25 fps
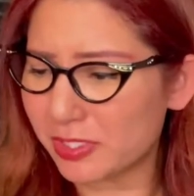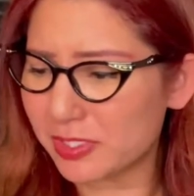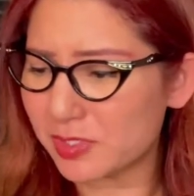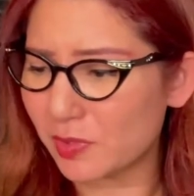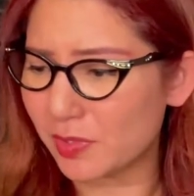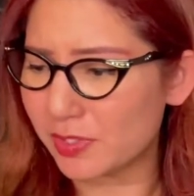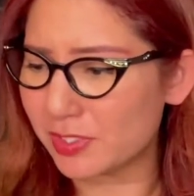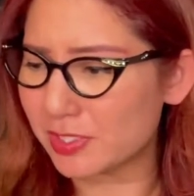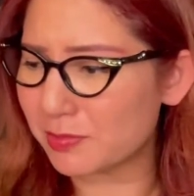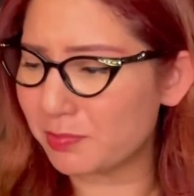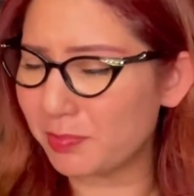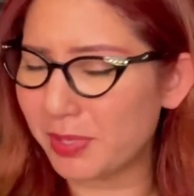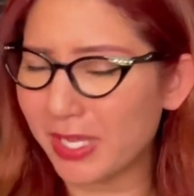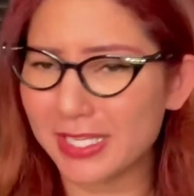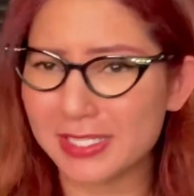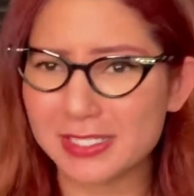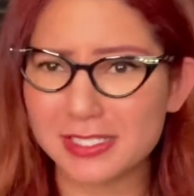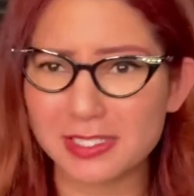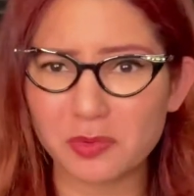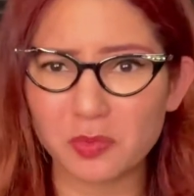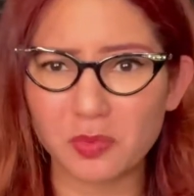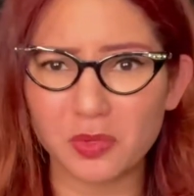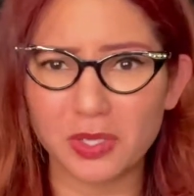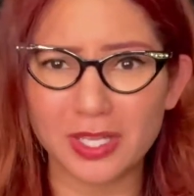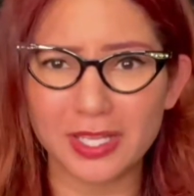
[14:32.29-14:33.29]
so I just
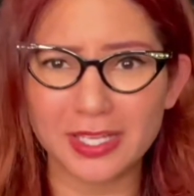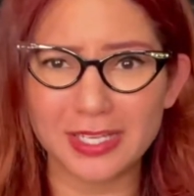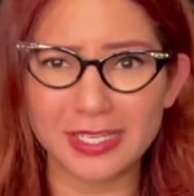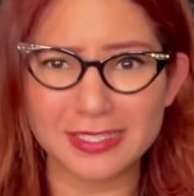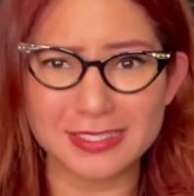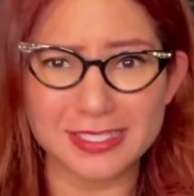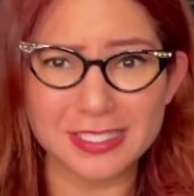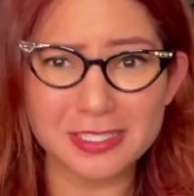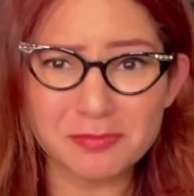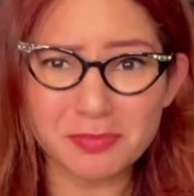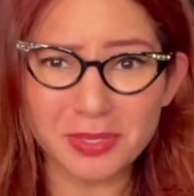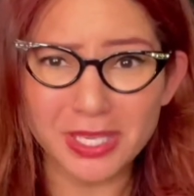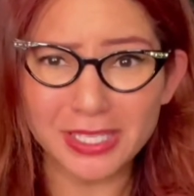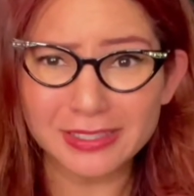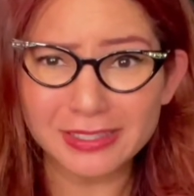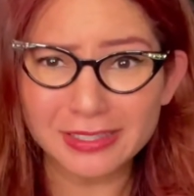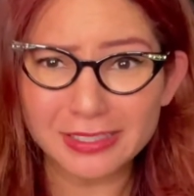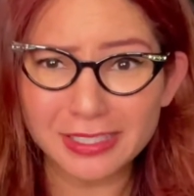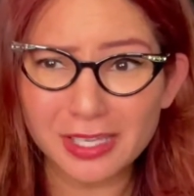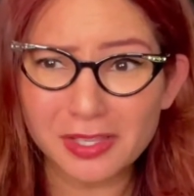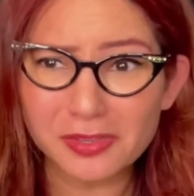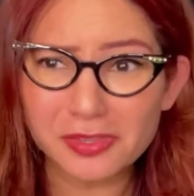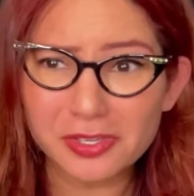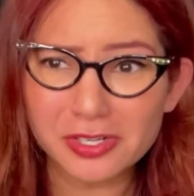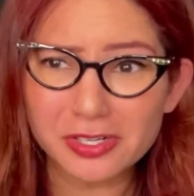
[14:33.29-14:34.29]
painted one and didn't paint
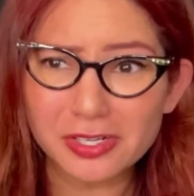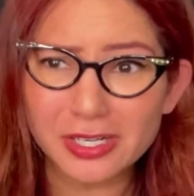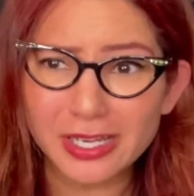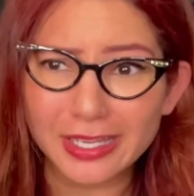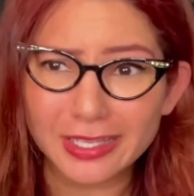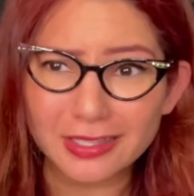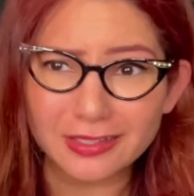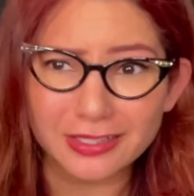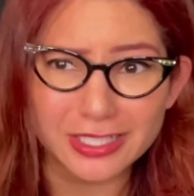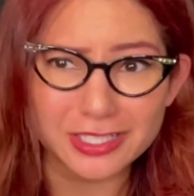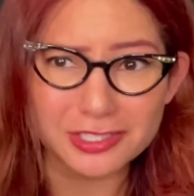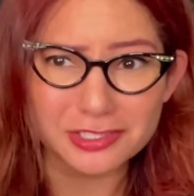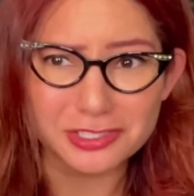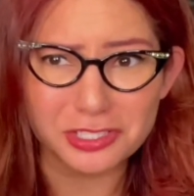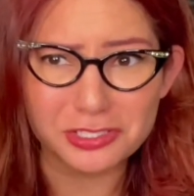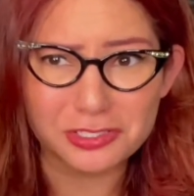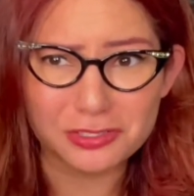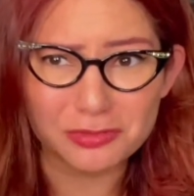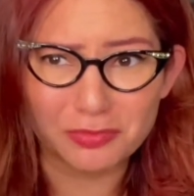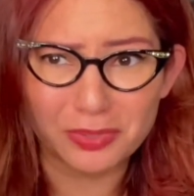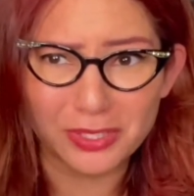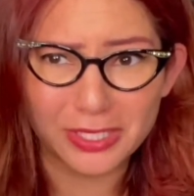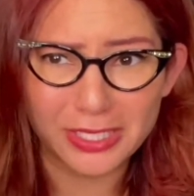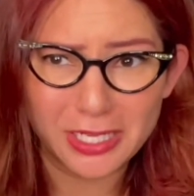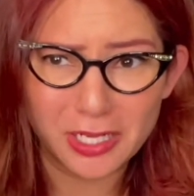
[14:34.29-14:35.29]
the other and let
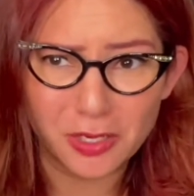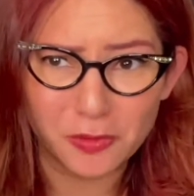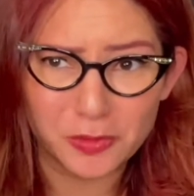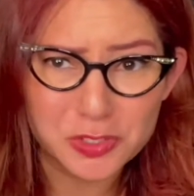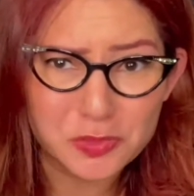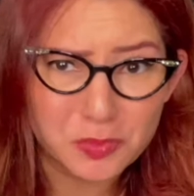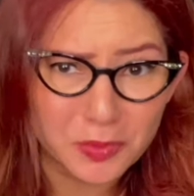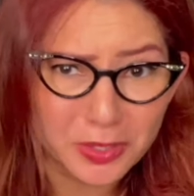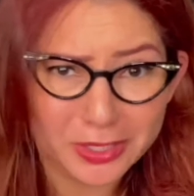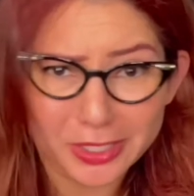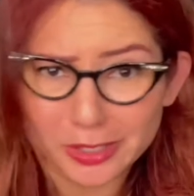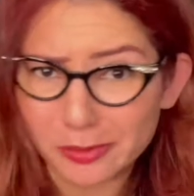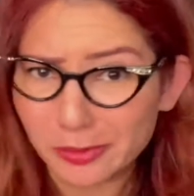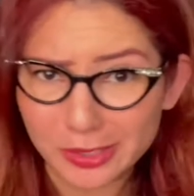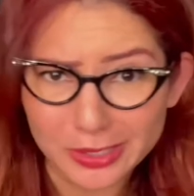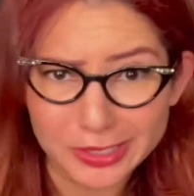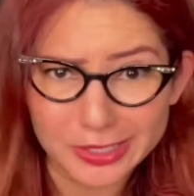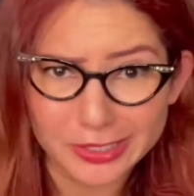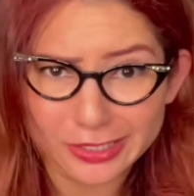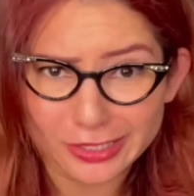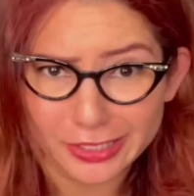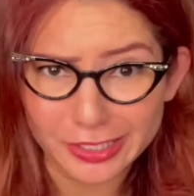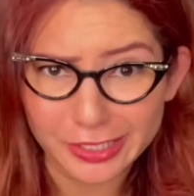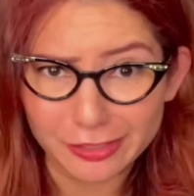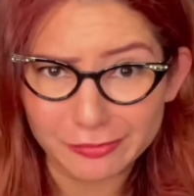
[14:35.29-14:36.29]
Jason pick out which one he
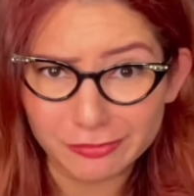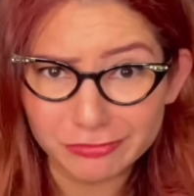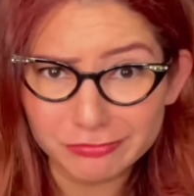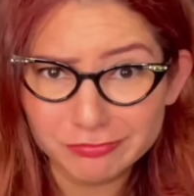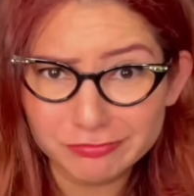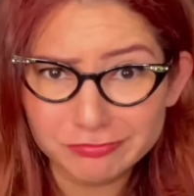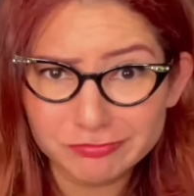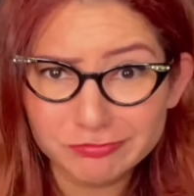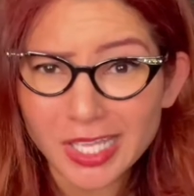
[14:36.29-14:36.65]
wanted to give.